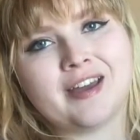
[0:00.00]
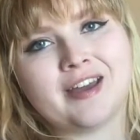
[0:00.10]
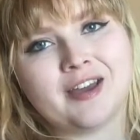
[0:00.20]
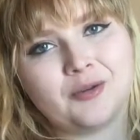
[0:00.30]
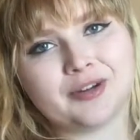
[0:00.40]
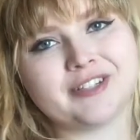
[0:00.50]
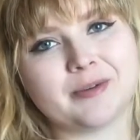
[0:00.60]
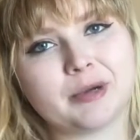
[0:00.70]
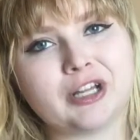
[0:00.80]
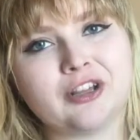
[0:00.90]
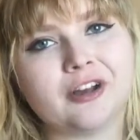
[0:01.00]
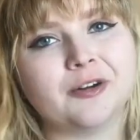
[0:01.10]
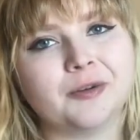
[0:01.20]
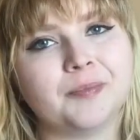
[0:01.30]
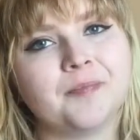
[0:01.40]
Hey, what is up?
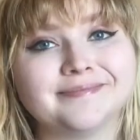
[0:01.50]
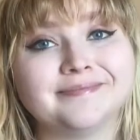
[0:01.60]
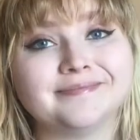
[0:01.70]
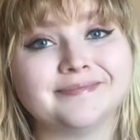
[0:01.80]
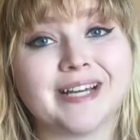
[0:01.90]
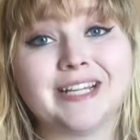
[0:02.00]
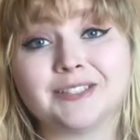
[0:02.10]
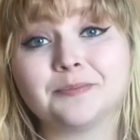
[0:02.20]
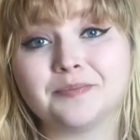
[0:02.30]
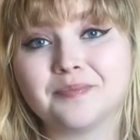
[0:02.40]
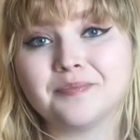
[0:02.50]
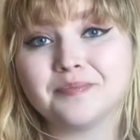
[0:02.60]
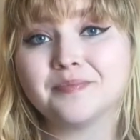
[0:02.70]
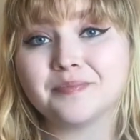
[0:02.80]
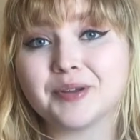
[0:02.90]
Hello. It's
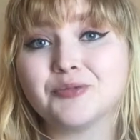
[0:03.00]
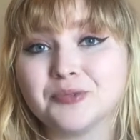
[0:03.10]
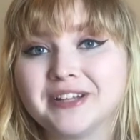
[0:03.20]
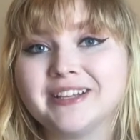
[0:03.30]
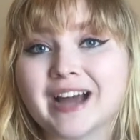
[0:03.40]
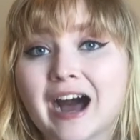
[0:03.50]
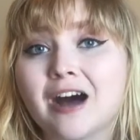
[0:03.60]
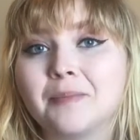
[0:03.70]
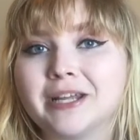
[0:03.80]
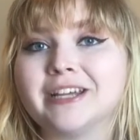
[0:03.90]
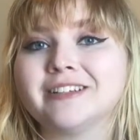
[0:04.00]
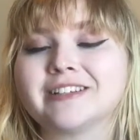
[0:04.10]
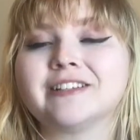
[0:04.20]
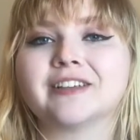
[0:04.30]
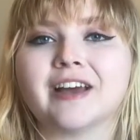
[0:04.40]
been a really hot minute
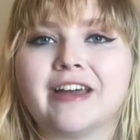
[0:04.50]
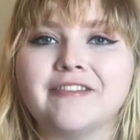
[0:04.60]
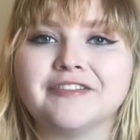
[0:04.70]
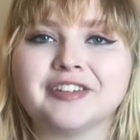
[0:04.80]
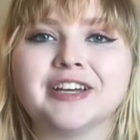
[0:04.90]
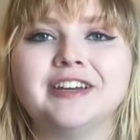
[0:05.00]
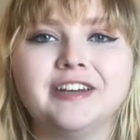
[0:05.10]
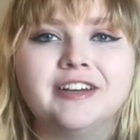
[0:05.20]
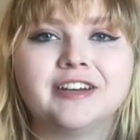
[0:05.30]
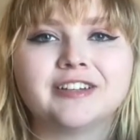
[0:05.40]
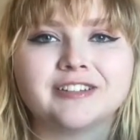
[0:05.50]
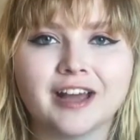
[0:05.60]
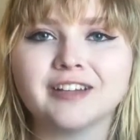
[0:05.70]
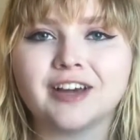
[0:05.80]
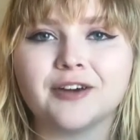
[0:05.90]
since I have
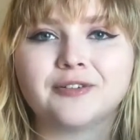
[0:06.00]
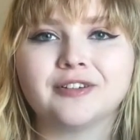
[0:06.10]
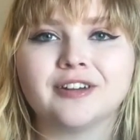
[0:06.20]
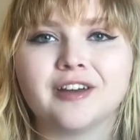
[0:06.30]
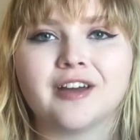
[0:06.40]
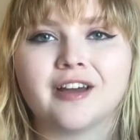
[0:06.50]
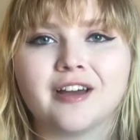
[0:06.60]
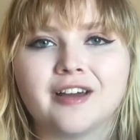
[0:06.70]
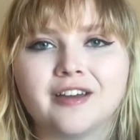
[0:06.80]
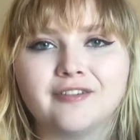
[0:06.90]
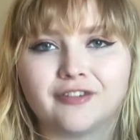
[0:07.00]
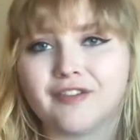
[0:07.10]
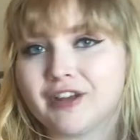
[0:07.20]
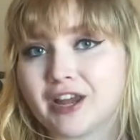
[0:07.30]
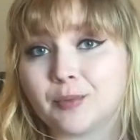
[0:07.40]
sat down in
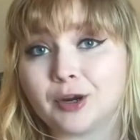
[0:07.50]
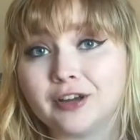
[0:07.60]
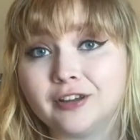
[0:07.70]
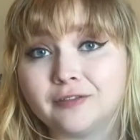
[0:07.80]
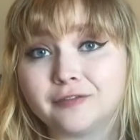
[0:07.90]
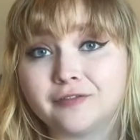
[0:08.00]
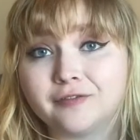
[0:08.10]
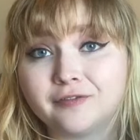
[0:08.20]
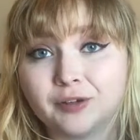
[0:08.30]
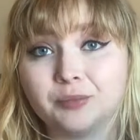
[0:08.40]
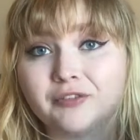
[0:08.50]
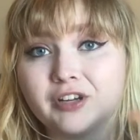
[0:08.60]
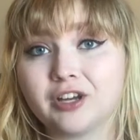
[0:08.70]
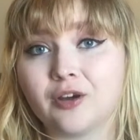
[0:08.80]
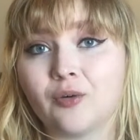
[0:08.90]
front of a camera and filmed a
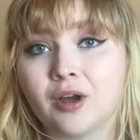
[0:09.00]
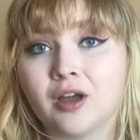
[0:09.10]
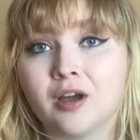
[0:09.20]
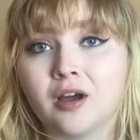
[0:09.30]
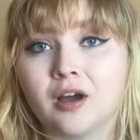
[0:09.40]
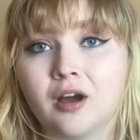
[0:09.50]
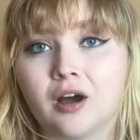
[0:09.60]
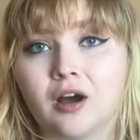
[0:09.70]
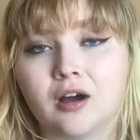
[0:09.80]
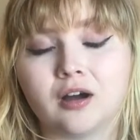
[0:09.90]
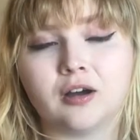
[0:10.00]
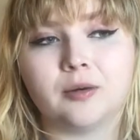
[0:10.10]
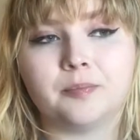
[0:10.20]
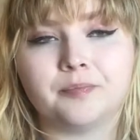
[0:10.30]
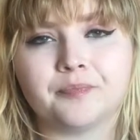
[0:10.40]
video.
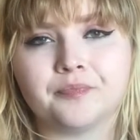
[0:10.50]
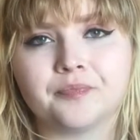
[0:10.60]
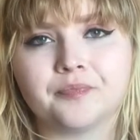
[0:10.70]
Um,